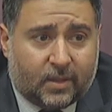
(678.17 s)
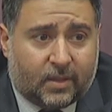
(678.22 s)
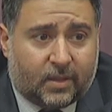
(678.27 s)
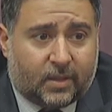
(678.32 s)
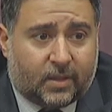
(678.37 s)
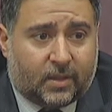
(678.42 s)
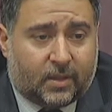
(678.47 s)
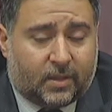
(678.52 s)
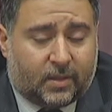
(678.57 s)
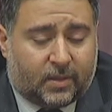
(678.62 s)

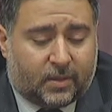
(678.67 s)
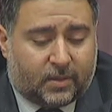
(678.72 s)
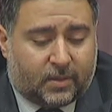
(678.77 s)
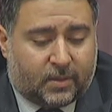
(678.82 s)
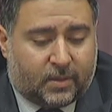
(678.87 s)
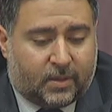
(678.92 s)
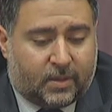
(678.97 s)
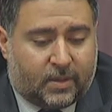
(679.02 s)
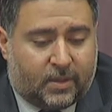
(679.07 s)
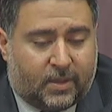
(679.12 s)
the
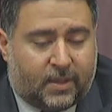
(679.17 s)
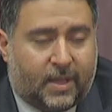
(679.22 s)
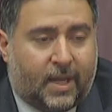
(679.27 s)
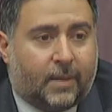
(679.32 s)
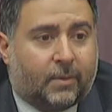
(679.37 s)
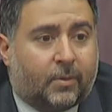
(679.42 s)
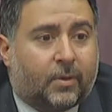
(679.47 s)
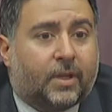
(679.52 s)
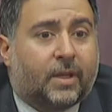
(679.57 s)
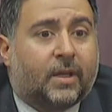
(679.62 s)

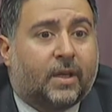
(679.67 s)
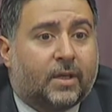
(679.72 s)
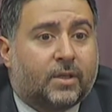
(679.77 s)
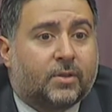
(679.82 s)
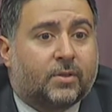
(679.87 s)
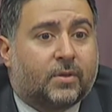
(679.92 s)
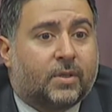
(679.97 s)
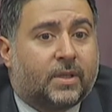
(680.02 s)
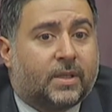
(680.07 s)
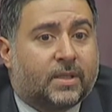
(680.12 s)
neighboring
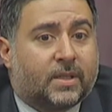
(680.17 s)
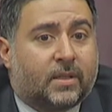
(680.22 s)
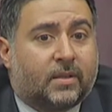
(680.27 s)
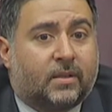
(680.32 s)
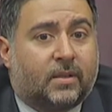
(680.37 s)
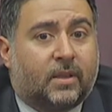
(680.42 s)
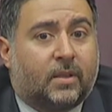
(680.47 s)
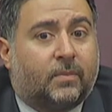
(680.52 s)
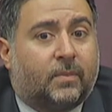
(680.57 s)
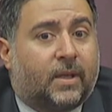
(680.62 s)
countries,
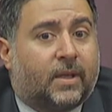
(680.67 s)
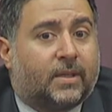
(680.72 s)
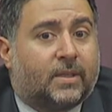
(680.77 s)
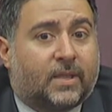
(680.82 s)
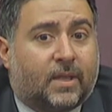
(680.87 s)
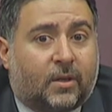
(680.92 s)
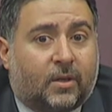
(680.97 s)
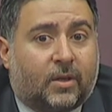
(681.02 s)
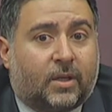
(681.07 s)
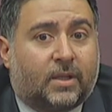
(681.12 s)
the
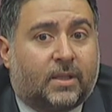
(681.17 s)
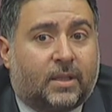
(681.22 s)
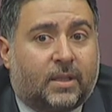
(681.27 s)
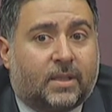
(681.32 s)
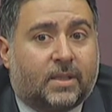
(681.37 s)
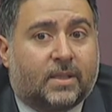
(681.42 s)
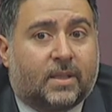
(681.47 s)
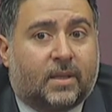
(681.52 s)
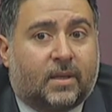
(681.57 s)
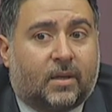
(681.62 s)
humanitarian
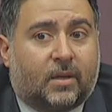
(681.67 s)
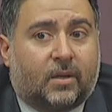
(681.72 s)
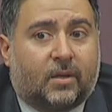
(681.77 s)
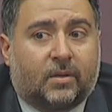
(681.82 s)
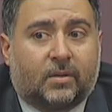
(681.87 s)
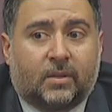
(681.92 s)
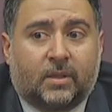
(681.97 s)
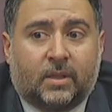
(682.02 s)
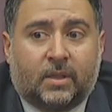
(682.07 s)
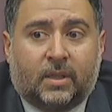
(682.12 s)
needs
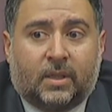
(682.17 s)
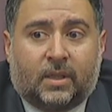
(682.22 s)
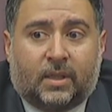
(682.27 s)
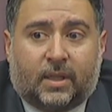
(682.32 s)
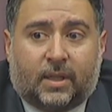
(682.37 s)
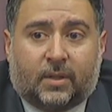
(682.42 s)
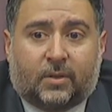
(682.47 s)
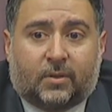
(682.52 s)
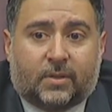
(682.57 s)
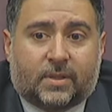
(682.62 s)
there
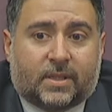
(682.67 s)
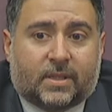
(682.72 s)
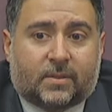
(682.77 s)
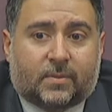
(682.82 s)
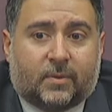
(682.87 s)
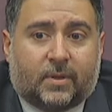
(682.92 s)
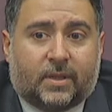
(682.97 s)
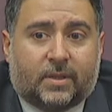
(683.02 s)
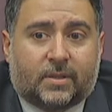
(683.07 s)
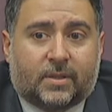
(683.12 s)
increase as well.